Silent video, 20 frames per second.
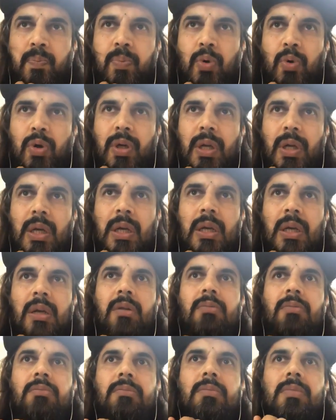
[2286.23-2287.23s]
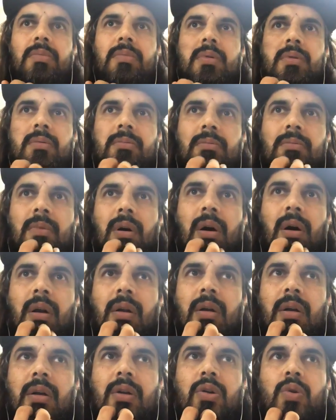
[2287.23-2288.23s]
put in
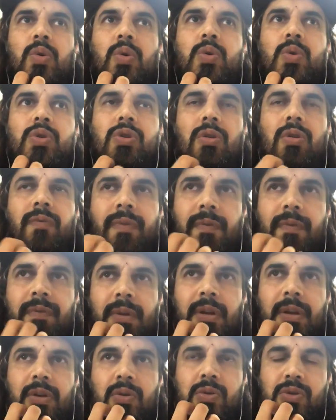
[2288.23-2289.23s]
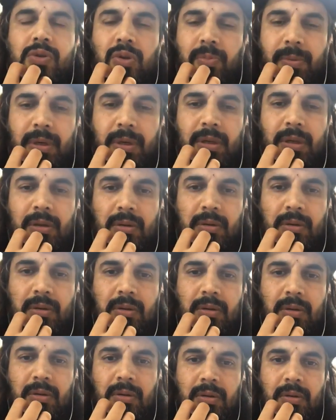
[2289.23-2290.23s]
100 crores or 50 crores on me?
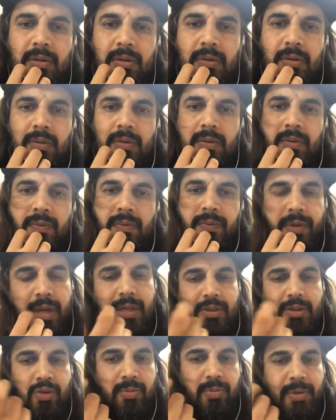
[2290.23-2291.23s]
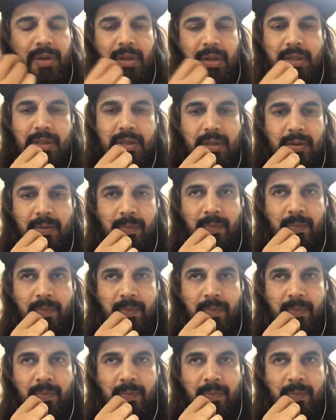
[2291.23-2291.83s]
There has to be a reason.